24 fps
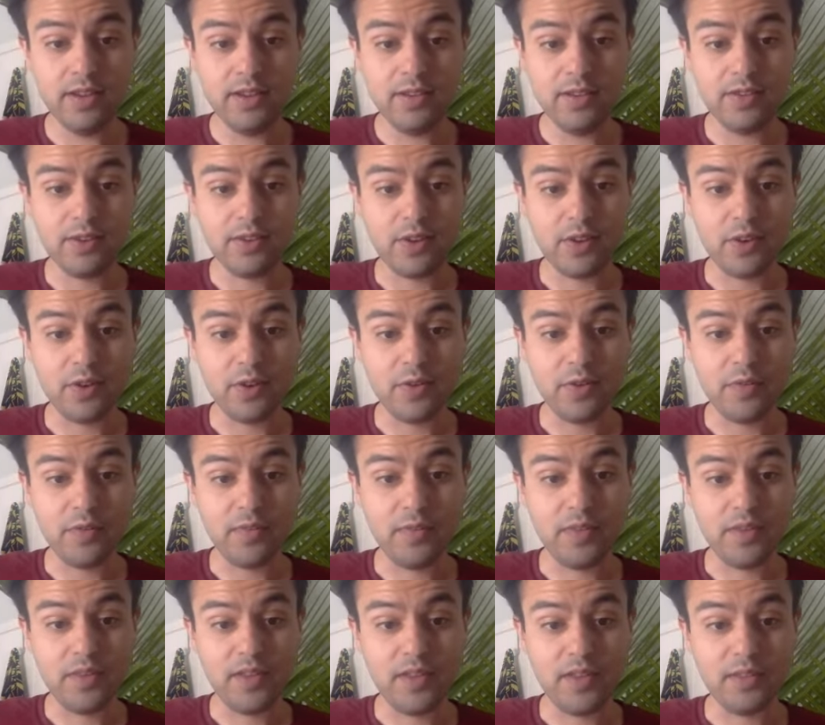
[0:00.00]
So
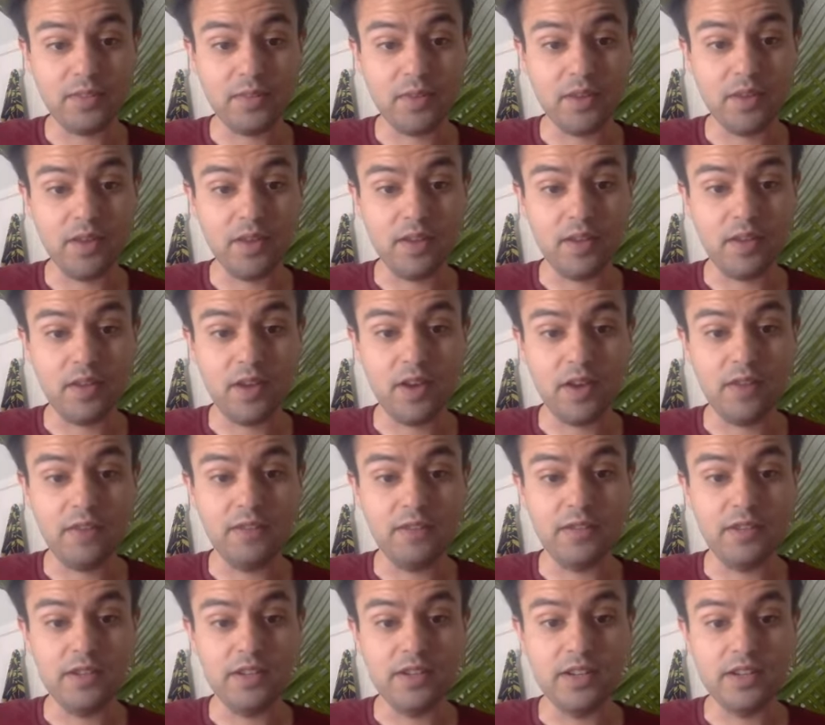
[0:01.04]
it's been a lot of
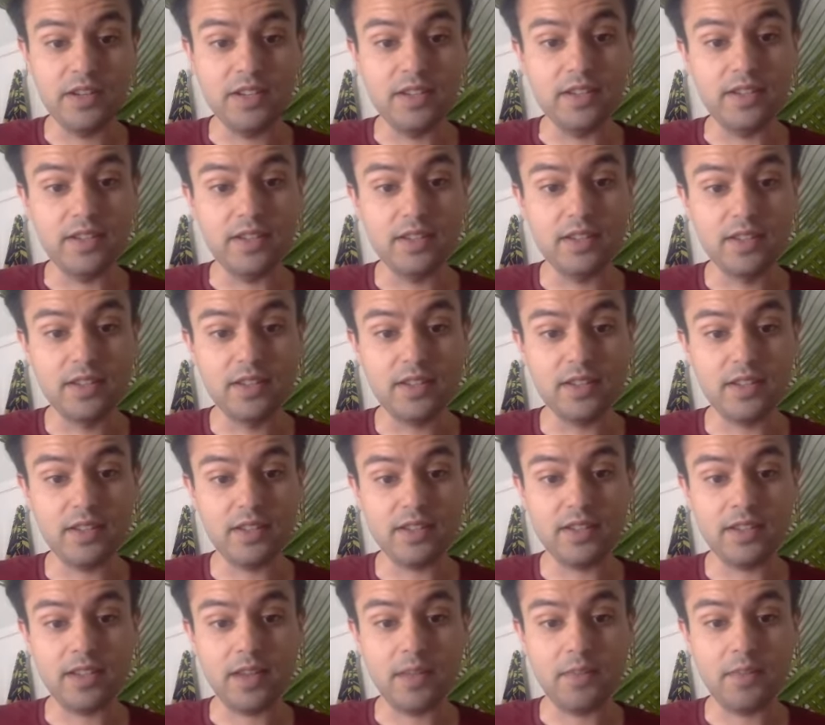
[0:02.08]
learnings
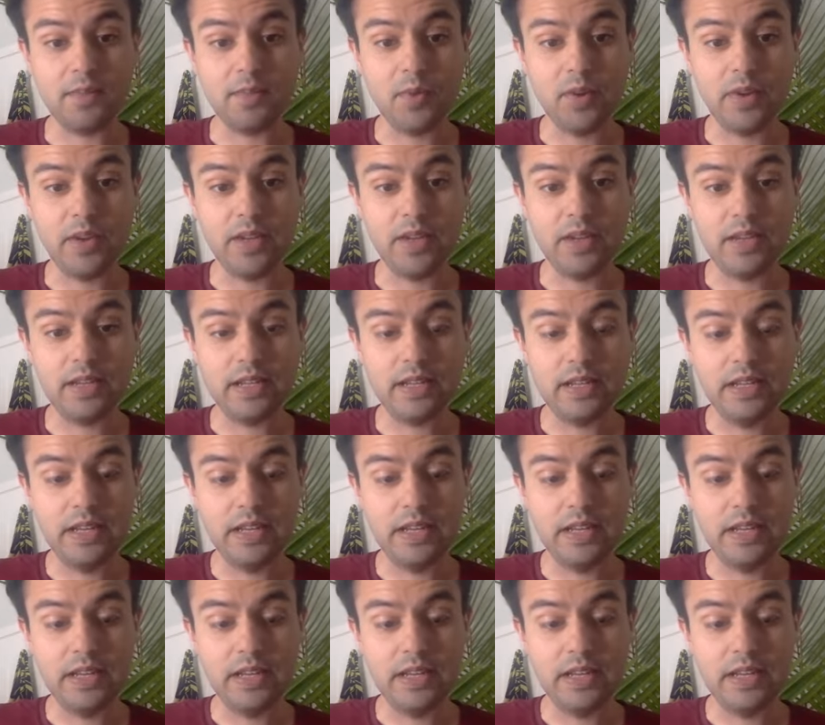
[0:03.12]
since that point.